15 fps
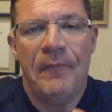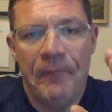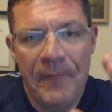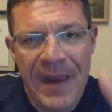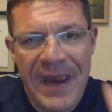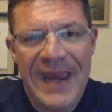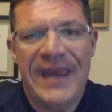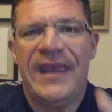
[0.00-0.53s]

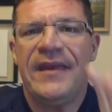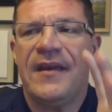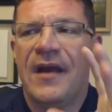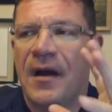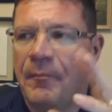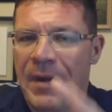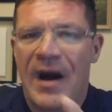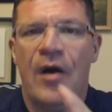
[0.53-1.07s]
Make it
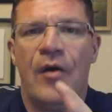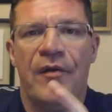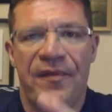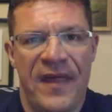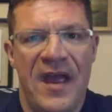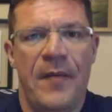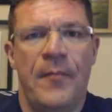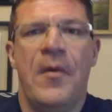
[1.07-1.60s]
about
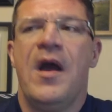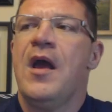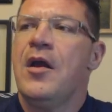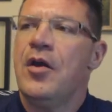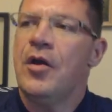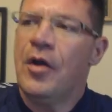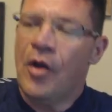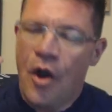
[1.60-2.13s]
them.
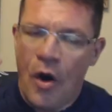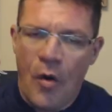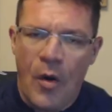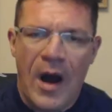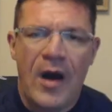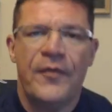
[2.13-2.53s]
Go